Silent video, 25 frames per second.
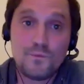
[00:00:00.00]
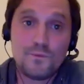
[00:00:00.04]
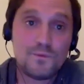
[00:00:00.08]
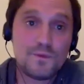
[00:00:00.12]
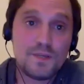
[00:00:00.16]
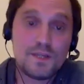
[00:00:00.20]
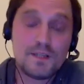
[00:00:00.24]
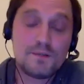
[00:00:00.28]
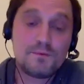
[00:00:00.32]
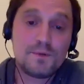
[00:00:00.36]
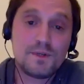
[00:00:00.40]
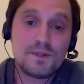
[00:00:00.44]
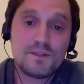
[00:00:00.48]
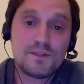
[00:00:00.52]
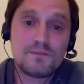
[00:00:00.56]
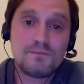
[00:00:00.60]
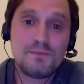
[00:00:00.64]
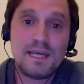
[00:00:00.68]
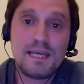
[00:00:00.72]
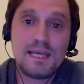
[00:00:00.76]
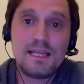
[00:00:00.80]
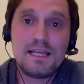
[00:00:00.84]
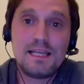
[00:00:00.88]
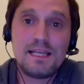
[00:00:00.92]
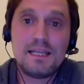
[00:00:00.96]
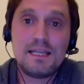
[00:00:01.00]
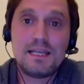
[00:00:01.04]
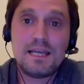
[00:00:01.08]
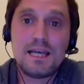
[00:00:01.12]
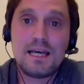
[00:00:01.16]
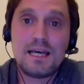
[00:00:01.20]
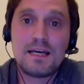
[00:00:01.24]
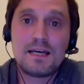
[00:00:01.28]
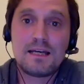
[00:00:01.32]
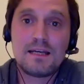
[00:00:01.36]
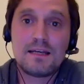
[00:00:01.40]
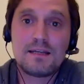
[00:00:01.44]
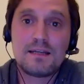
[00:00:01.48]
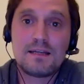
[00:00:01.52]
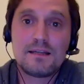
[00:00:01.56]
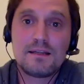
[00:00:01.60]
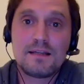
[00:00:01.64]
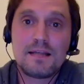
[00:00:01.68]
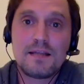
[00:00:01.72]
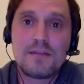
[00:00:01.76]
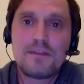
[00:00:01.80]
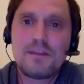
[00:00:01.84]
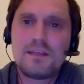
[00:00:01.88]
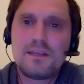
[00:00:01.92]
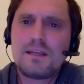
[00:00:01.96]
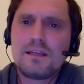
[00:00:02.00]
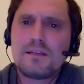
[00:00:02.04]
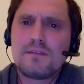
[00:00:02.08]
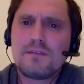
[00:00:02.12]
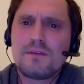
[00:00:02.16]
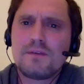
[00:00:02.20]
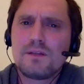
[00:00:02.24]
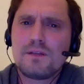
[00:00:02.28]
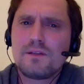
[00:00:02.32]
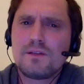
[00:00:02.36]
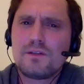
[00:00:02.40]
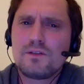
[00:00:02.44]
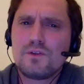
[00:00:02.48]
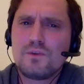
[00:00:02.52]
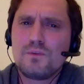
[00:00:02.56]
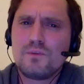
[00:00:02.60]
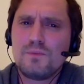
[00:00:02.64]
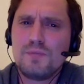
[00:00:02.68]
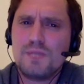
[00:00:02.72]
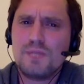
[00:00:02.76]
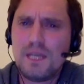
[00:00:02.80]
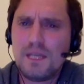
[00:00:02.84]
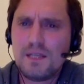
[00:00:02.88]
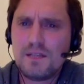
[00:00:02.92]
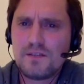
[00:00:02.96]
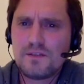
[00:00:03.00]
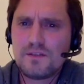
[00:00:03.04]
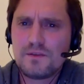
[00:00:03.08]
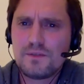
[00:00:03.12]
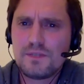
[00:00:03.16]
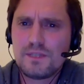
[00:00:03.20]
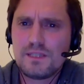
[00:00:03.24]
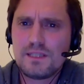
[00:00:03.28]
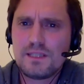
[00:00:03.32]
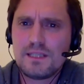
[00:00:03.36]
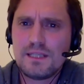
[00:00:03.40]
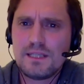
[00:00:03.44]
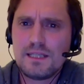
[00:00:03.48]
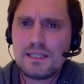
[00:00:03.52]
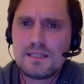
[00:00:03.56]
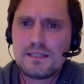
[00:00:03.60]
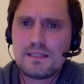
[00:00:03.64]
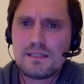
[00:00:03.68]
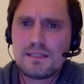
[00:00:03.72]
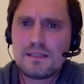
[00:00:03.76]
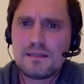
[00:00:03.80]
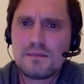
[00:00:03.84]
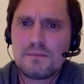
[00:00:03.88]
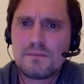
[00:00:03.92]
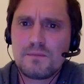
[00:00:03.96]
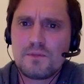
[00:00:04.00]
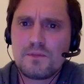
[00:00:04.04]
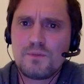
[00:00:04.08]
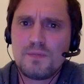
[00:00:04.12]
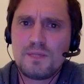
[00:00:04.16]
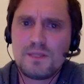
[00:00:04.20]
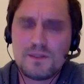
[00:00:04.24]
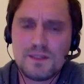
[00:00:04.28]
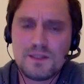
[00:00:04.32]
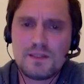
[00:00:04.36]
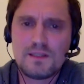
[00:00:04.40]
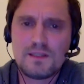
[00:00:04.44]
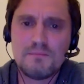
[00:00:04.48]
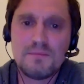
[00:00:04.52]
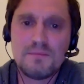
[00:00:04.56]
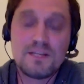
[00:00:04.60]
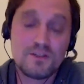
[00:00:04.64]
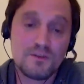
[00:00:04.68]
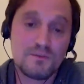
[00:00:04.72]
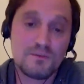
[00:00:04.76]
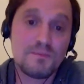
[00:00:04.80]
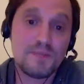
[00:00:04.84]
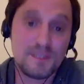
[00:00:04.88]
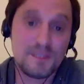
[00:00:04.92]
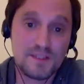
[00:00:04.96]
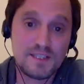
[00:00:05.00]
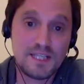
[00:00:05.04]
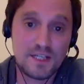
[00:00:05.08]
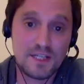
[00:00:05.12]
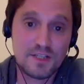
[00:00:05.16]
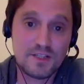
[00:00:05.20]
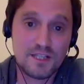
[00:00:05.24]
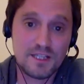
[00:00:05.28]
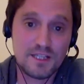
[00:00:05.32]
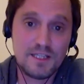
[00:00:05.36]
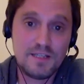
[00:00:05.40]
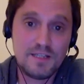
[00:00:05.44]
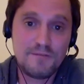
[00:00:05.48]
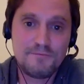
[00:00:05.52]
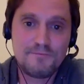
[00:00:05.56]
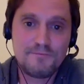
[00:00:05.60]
That was mainly, I think it was Tobias who did that. Tobias did the measurements, actually.